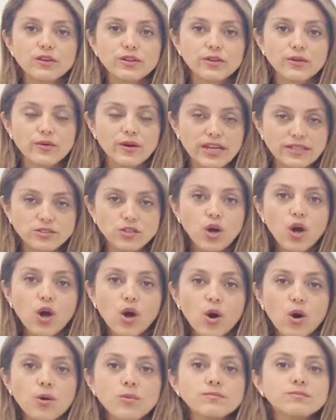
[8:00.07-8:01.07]
you're at
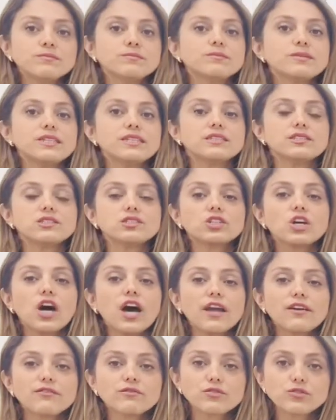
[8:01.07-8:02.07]
home, it's
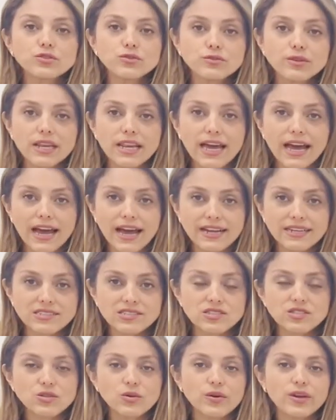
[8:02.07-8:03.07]
time to
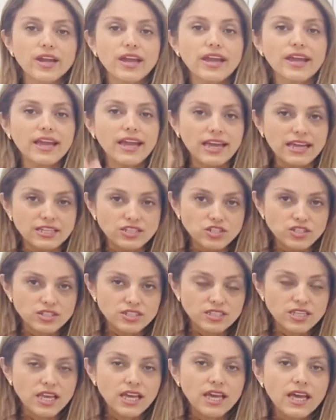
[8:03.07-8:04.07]
relax, okay, and
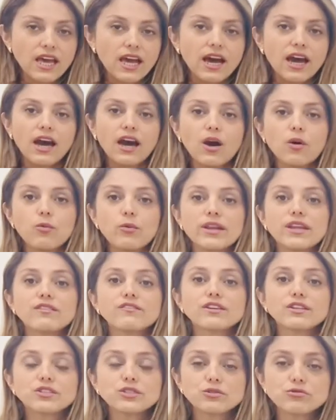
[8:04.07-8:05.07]
just
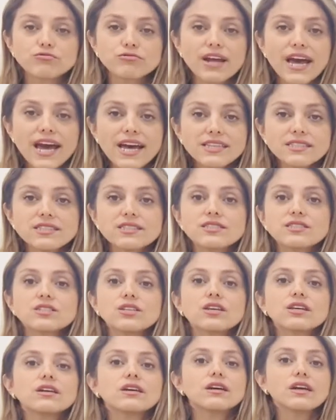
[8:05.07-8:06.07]
whenever you rest
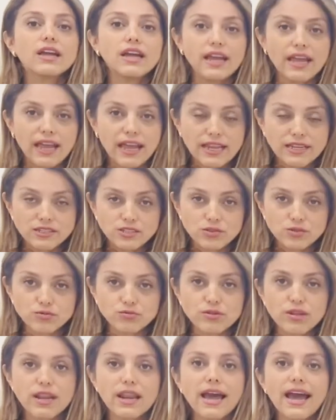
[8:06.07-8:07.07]
and you
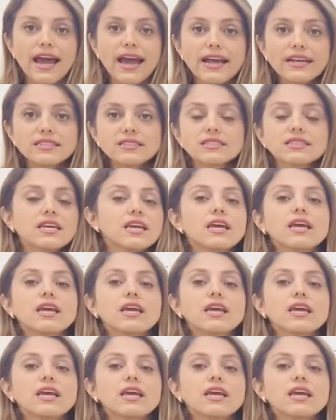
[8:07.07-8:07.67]
relax,